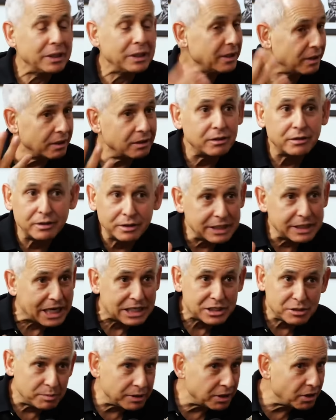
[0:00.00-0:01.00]
But
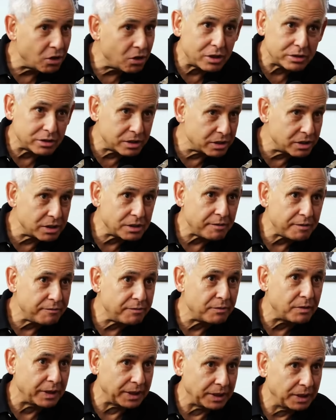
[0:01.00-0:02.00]
attachment causes
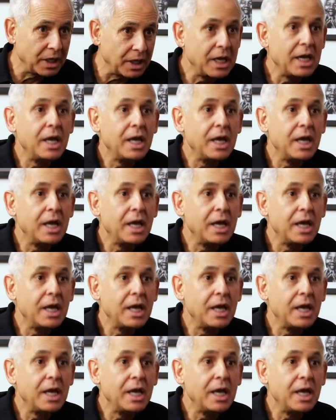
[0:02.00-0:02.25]
suffering.